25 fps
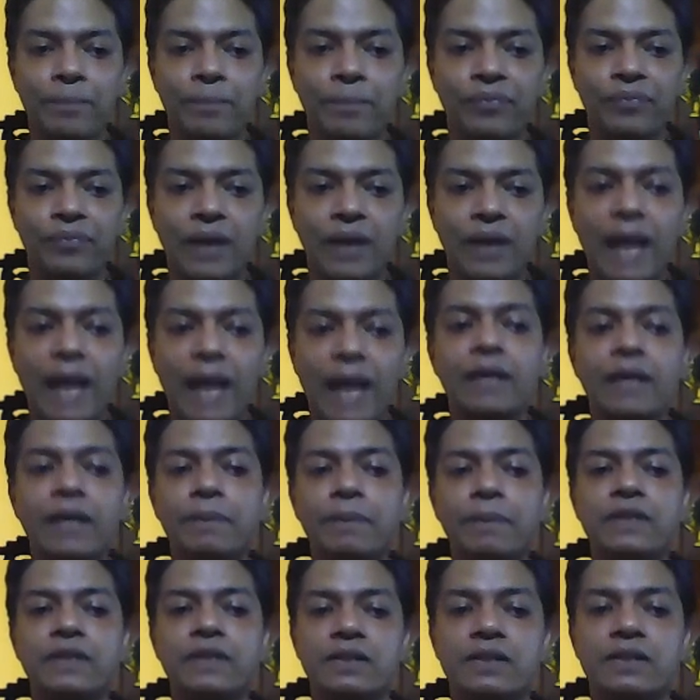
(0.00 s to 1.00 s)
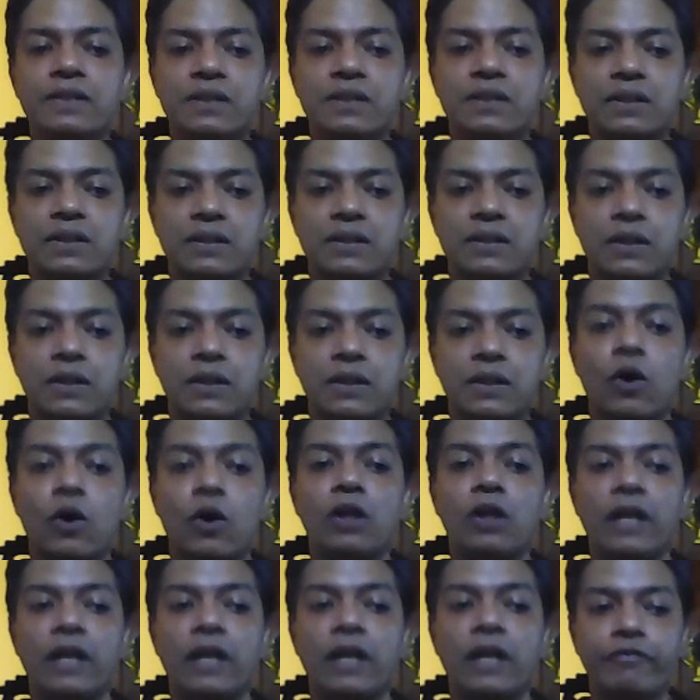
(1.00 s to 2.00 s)
and represents the
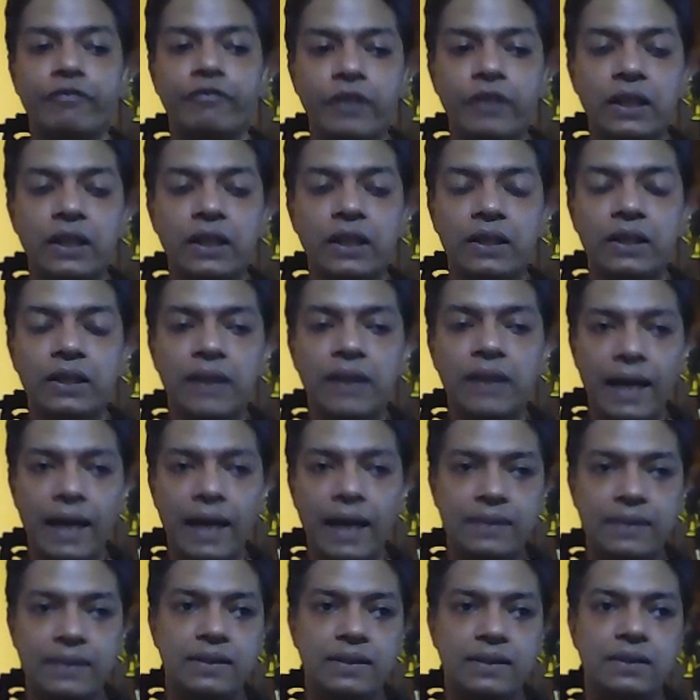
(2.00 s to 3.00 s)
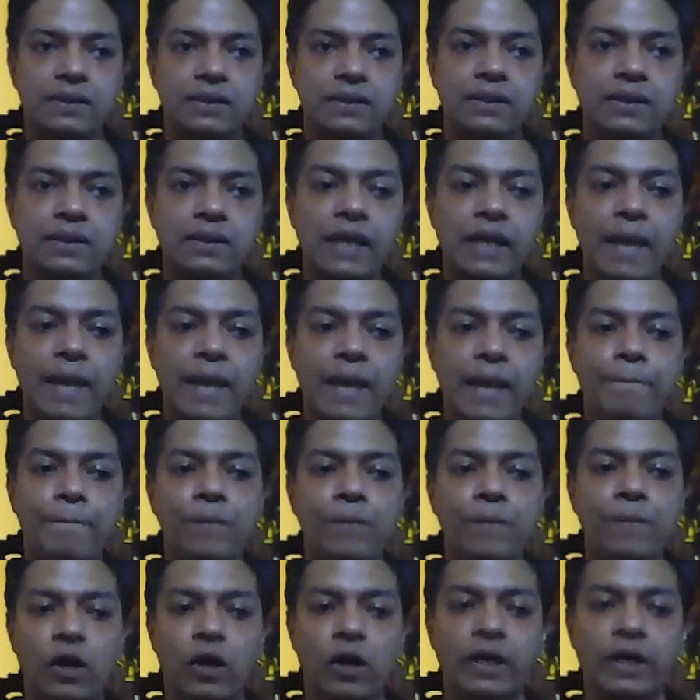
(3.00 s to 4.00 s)
godlike figure as him
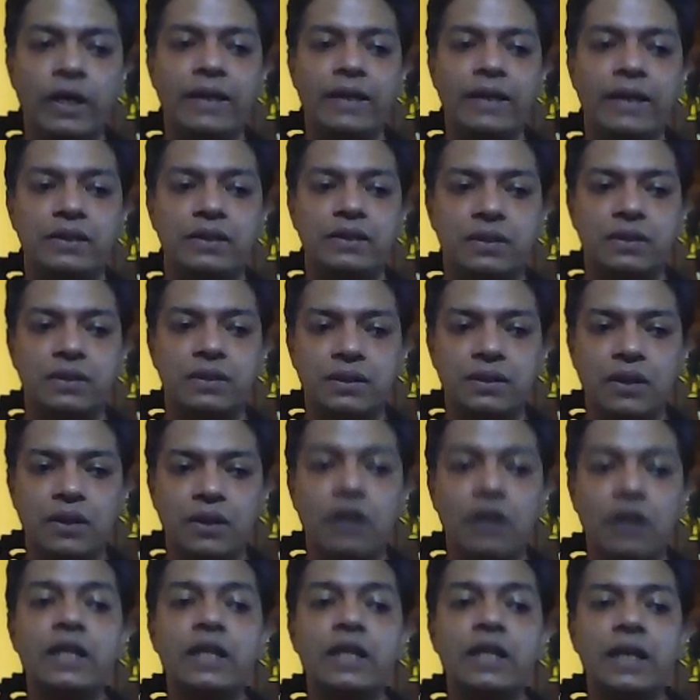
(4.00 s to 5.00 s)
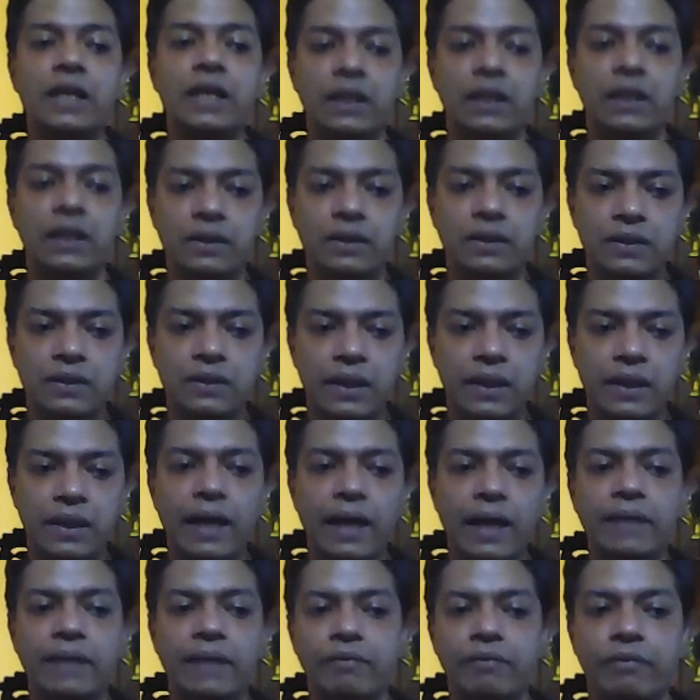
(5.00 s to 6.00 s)
or his or he in
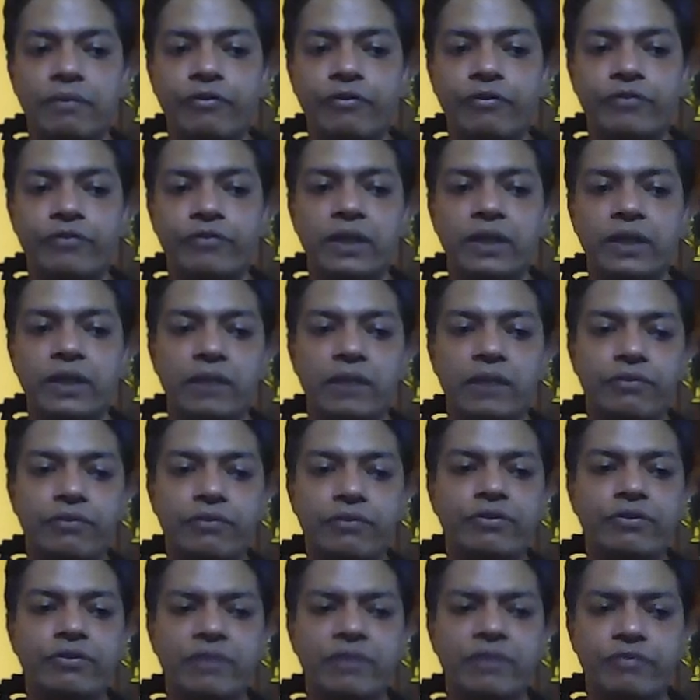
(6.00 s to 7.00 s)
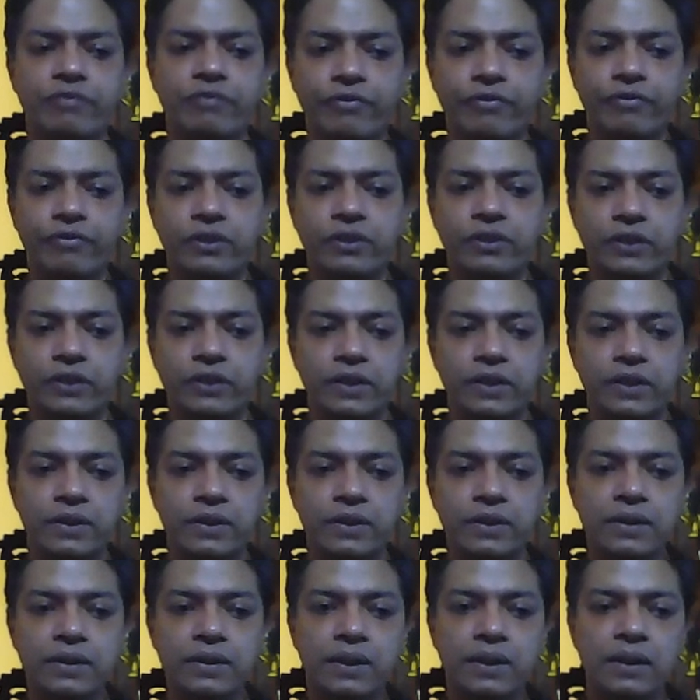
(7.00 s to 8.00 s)
line number 50, 51, 53.
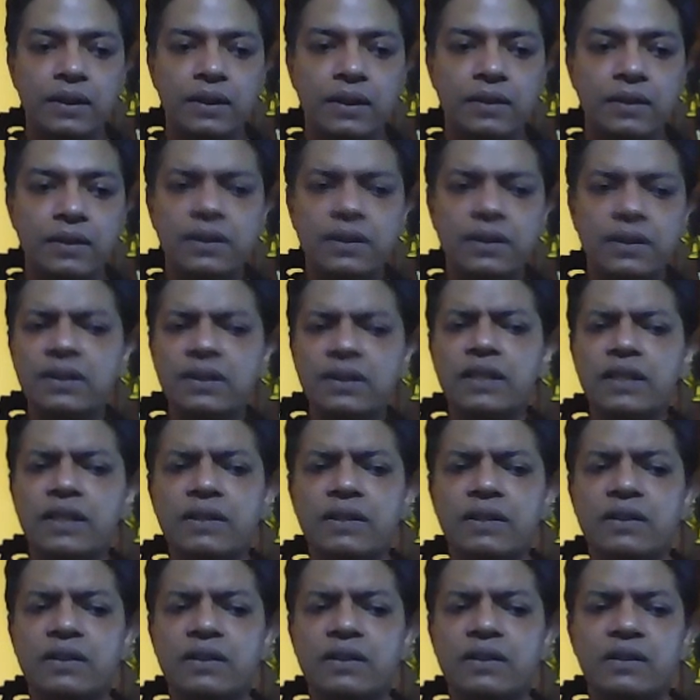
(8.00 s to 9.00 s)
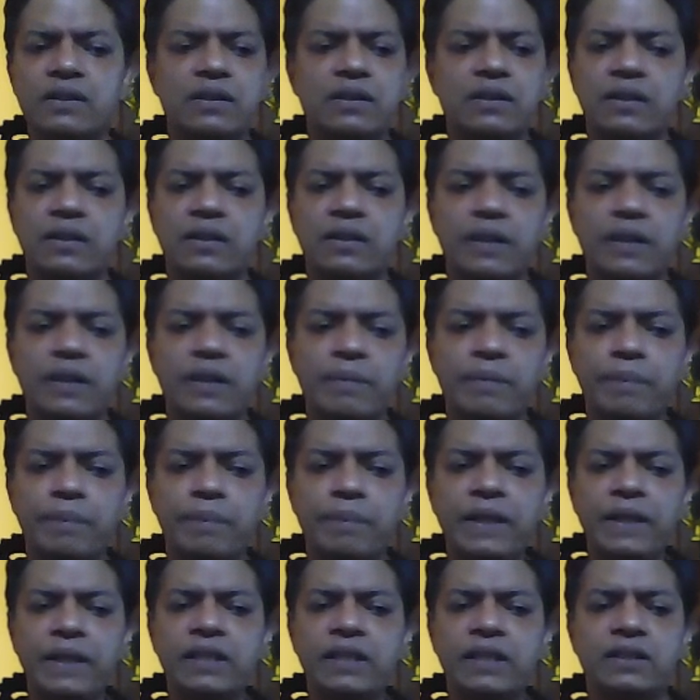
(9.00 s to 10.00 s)
There is a
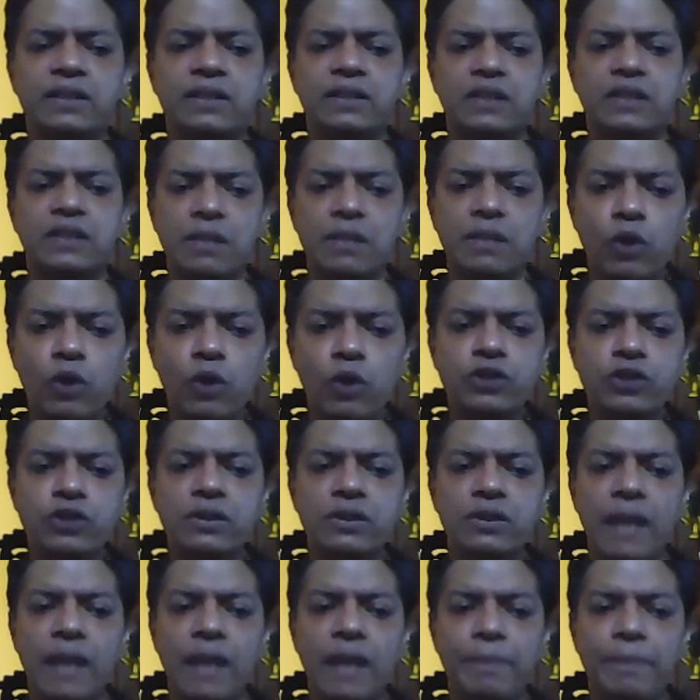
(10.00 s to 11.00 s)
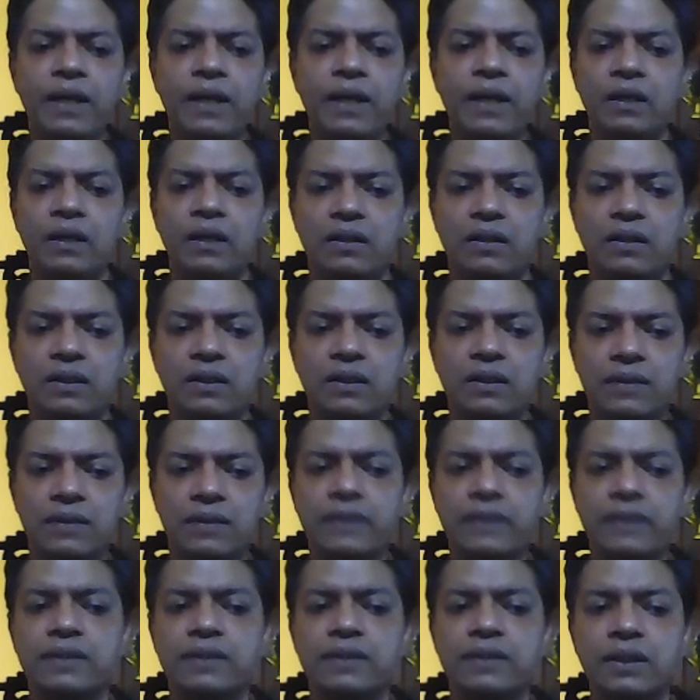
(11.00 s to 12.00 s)
repeated emotional appeal that
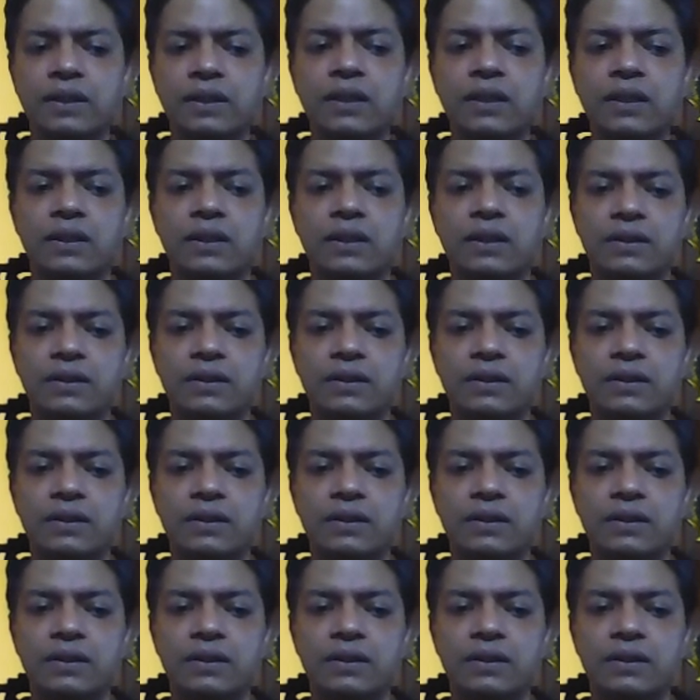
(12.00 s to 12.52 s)
is heard